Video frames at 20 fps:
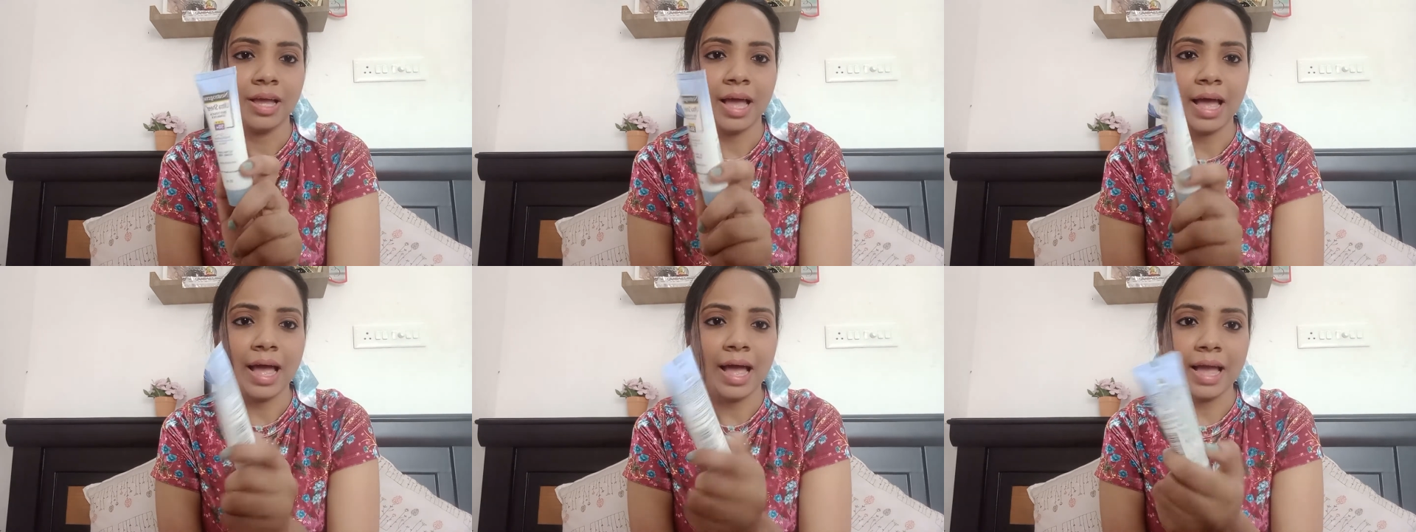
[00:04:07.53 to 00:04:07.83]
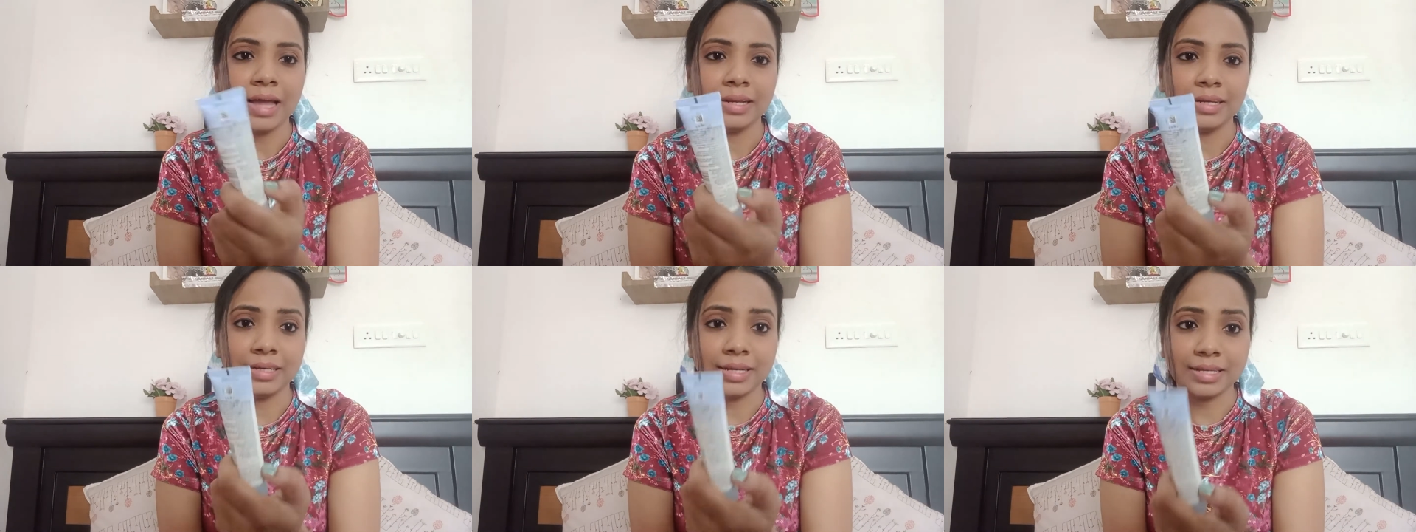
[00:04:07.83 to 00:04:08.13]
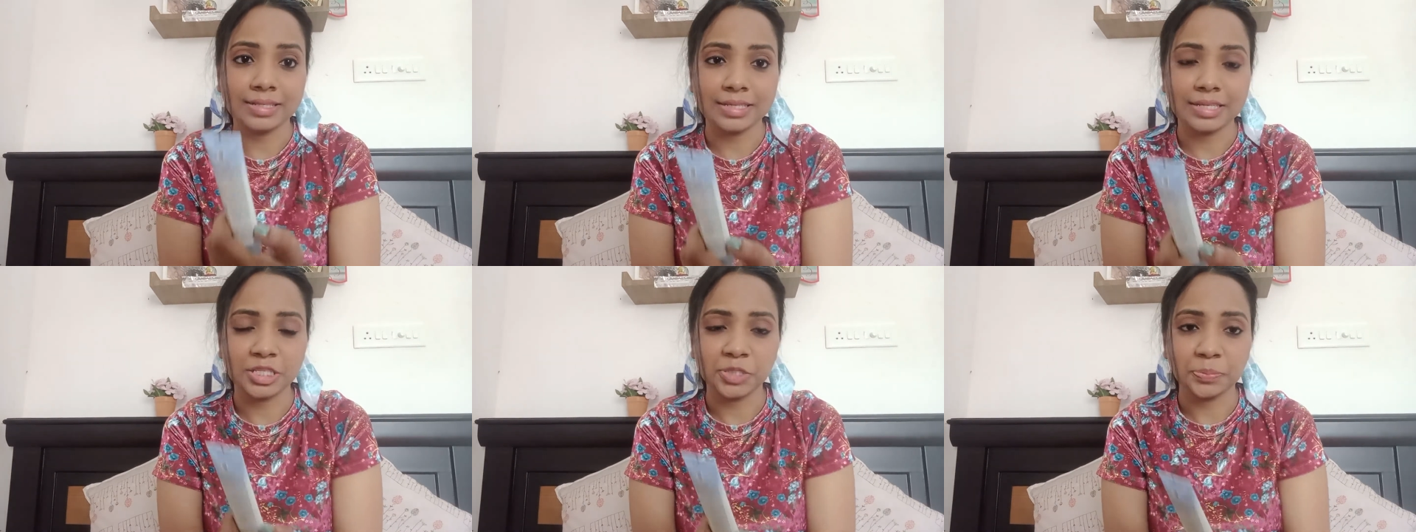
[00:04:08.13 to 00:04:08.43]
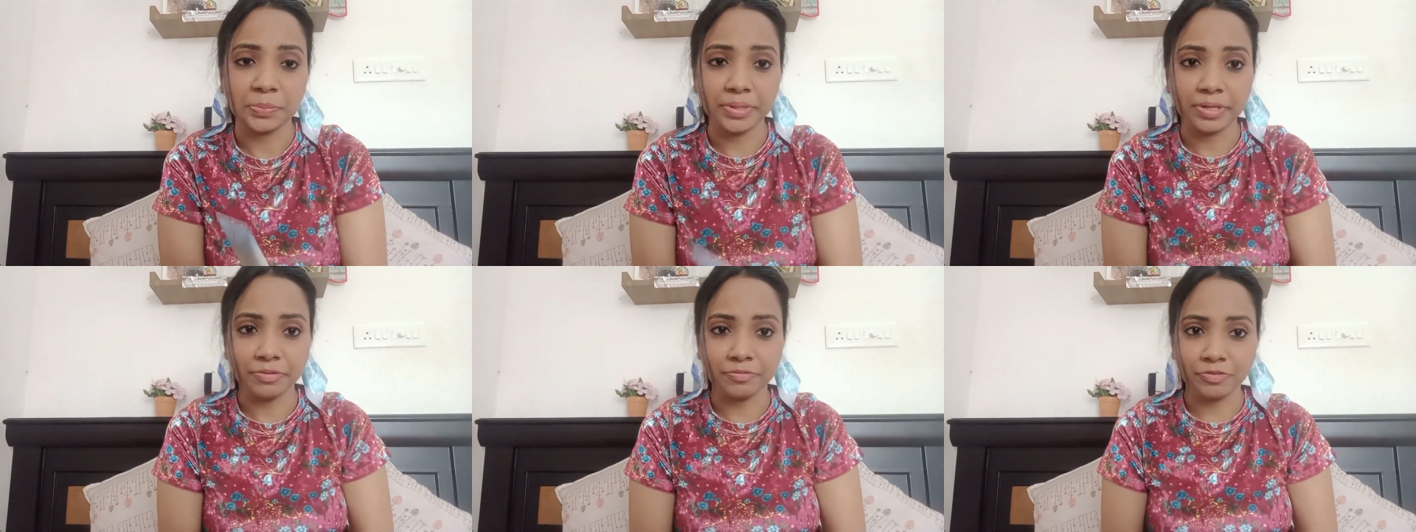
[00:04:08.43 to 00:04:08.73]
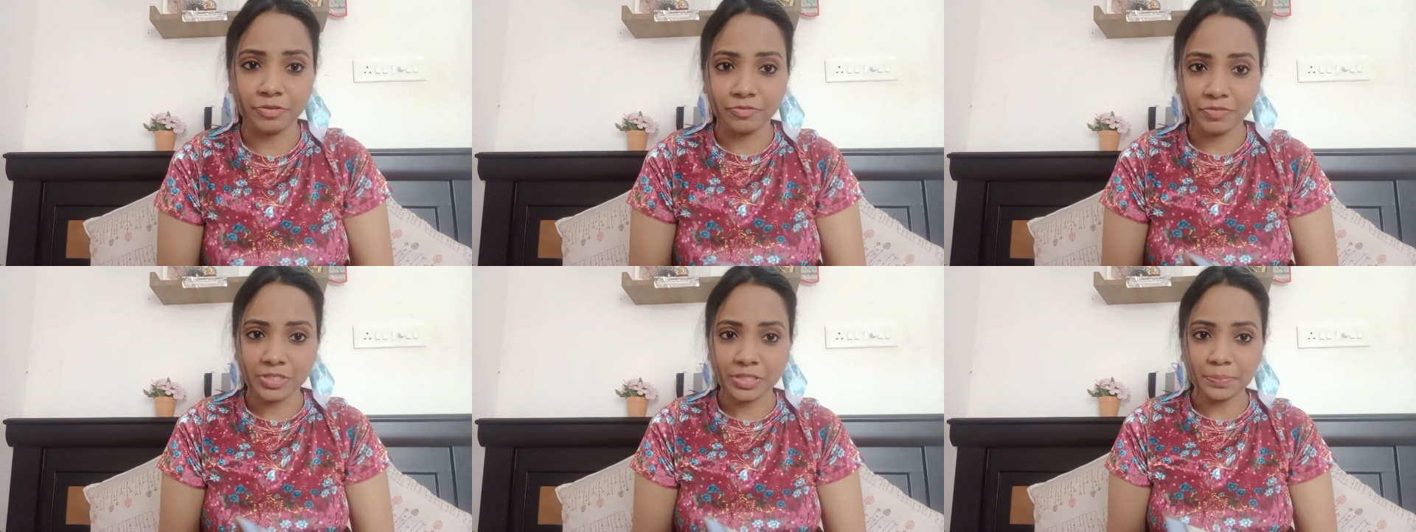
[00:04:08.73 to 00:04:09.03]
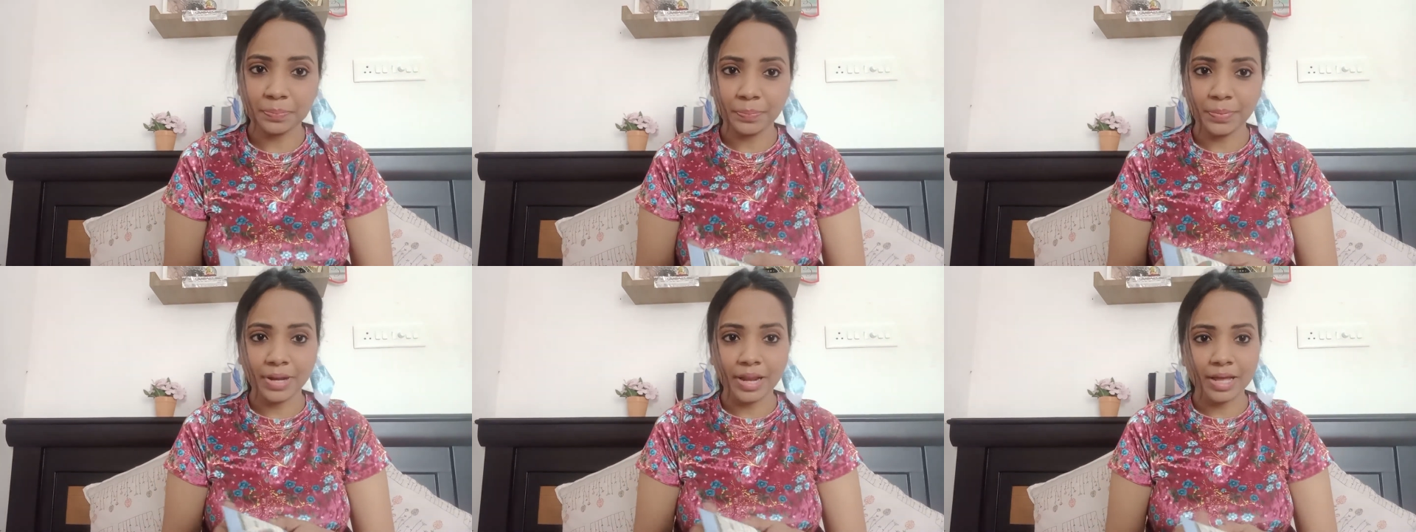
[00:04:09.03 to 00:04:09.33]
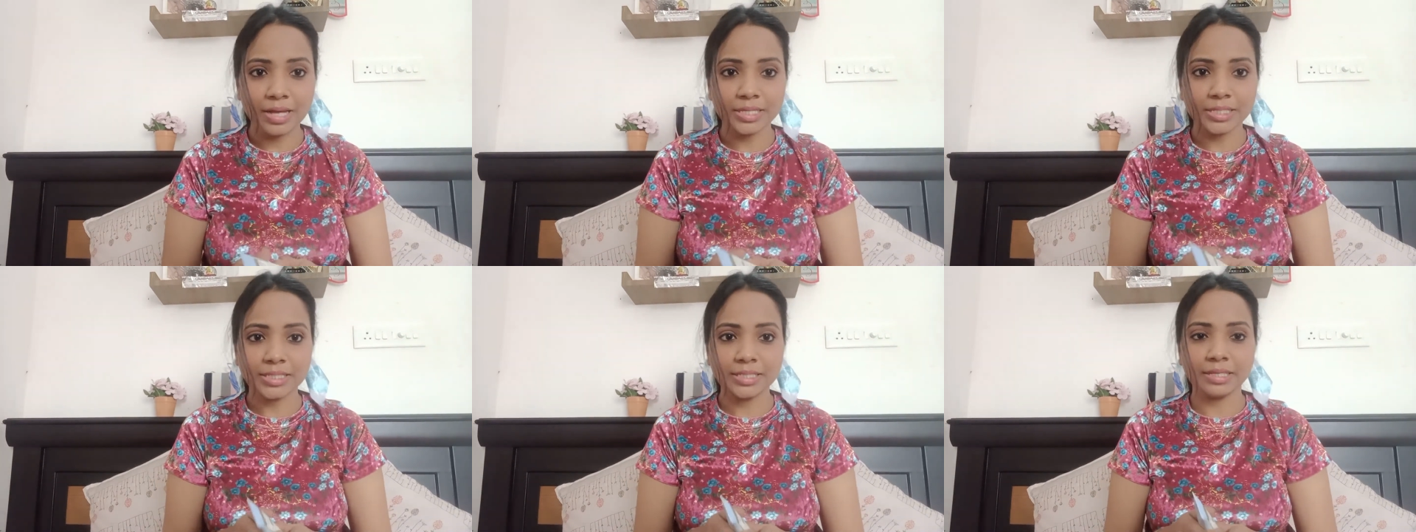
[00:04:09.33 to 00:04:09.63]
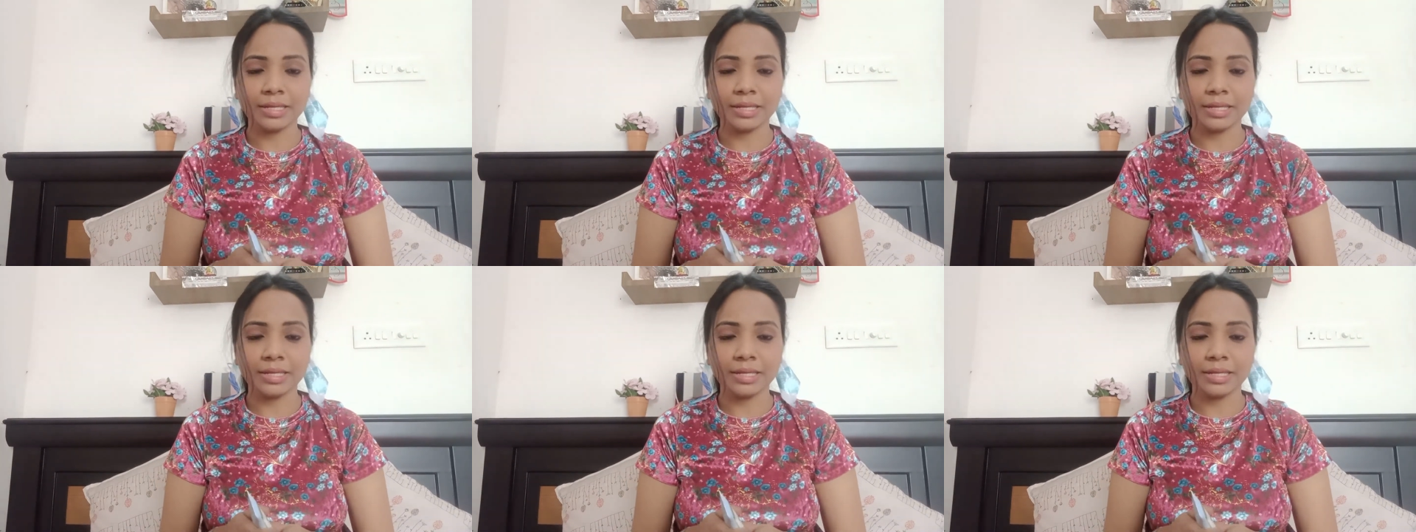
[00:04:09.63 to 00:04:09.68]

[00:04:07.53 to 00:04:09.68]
and it has SPF 50+,